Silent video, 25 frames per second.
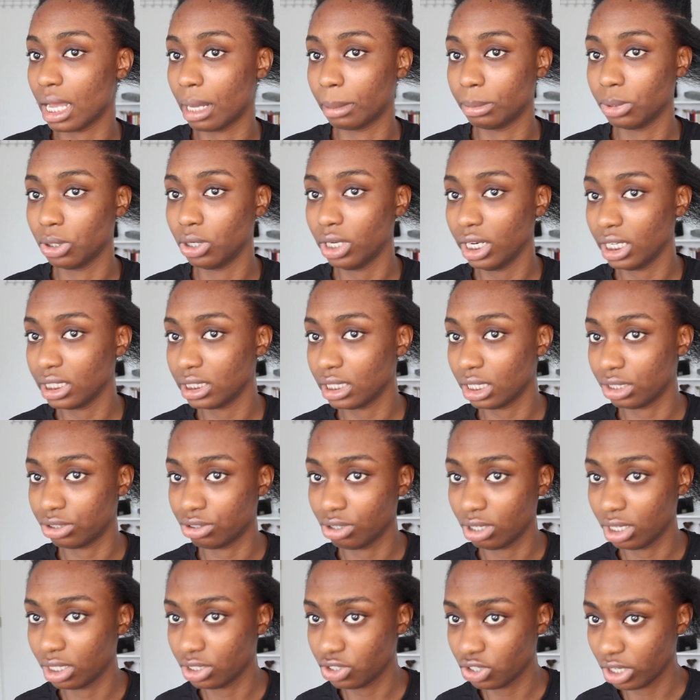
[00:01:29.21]
I'm not
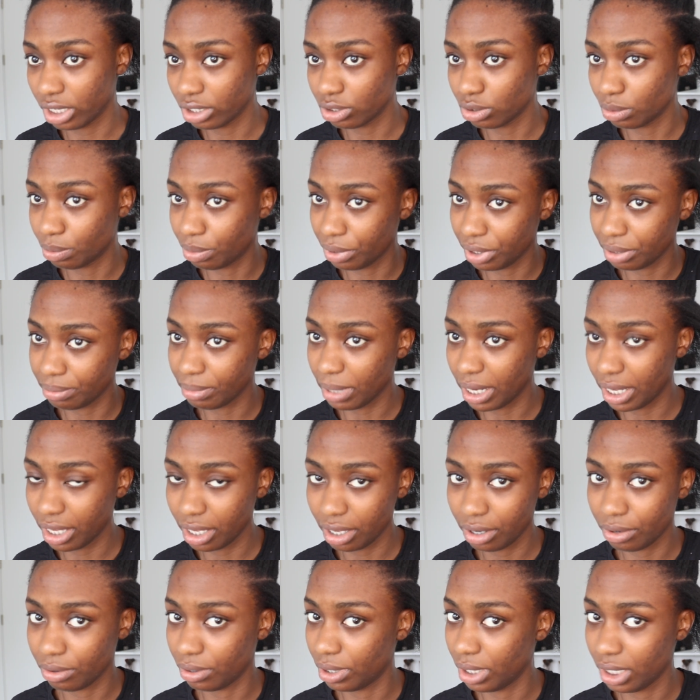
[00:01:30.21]
necessarily trying to braid my
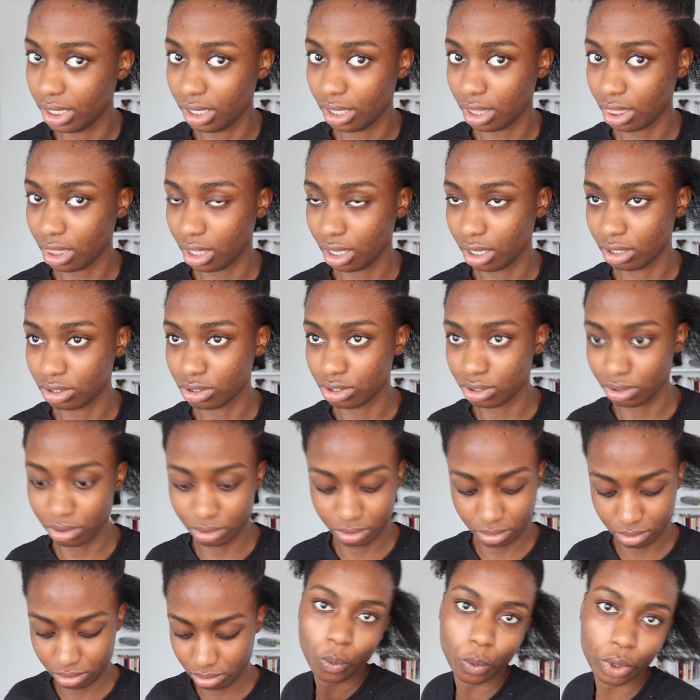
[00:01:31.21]
hair or anything,
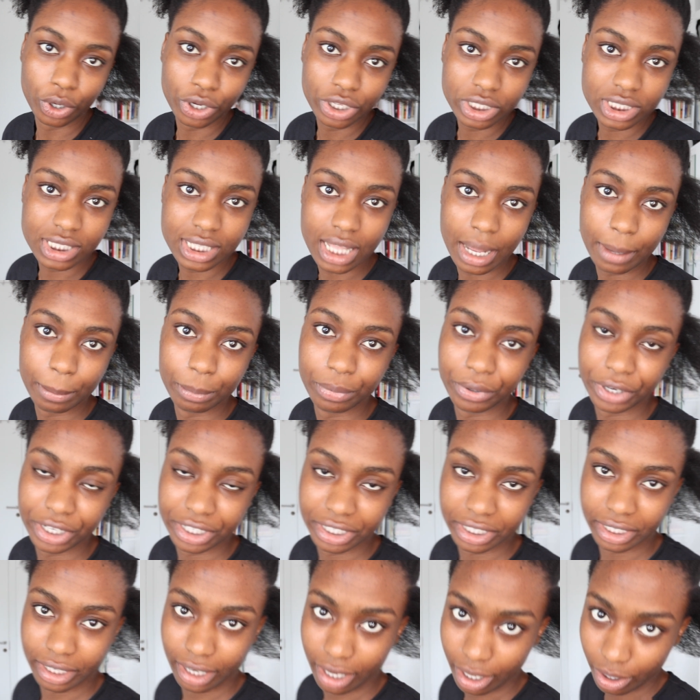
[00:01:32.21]
so we're going to start
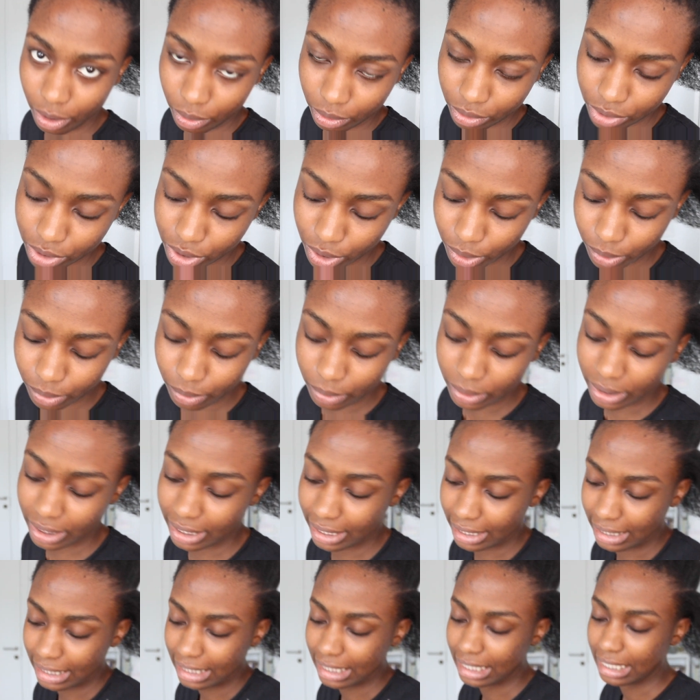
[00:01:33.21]
braiding now. So
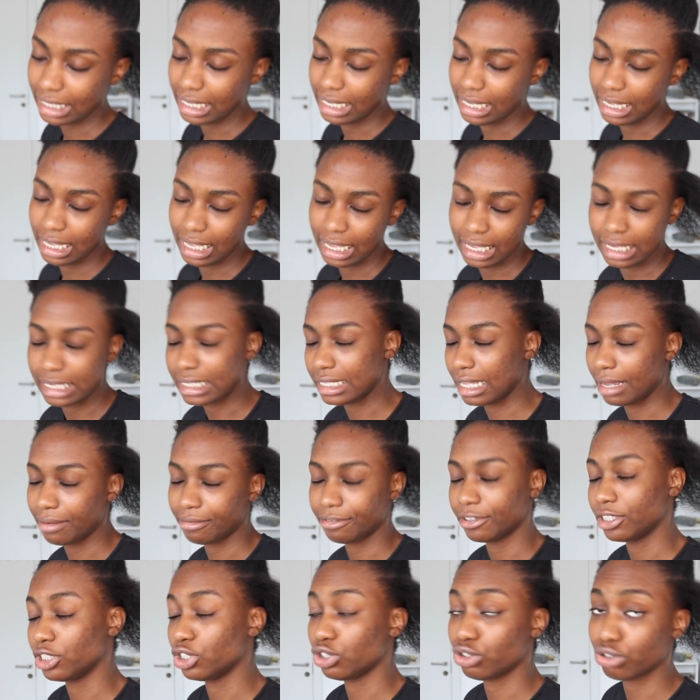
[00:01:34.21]
it's time
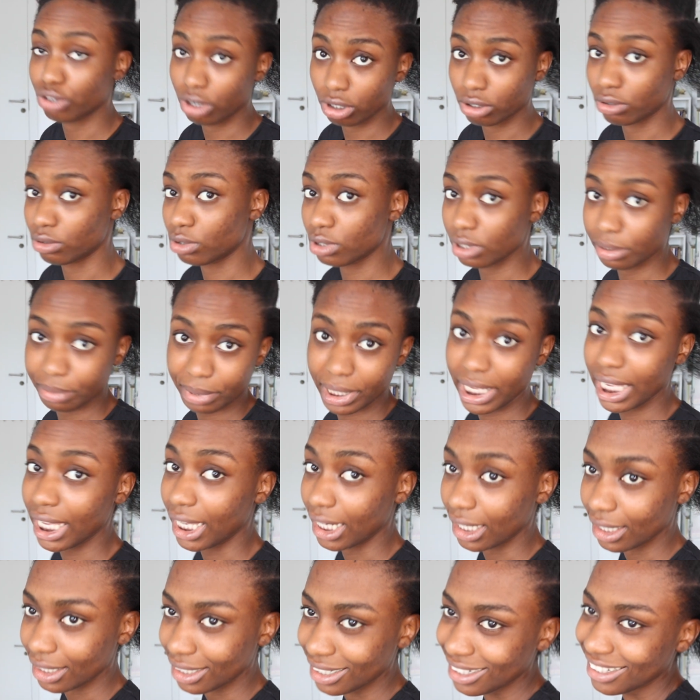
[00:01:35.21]
for the struggles to
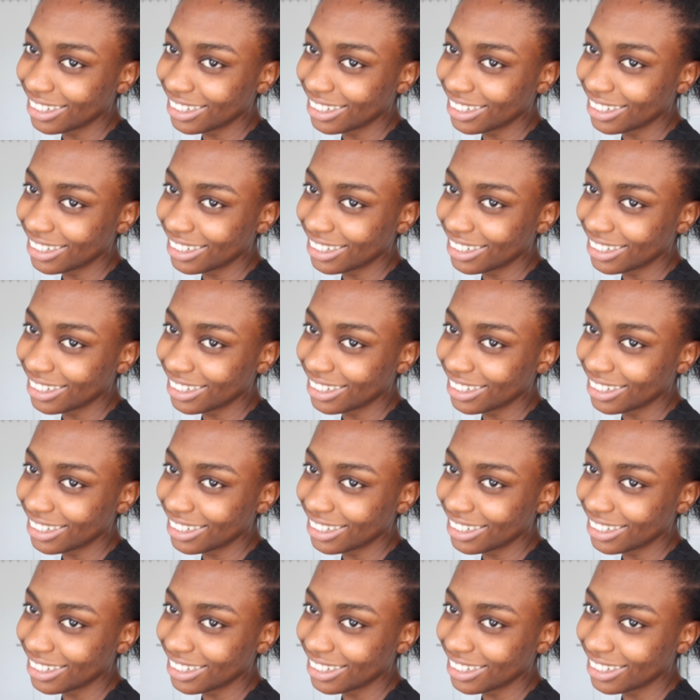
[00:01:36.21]
begin.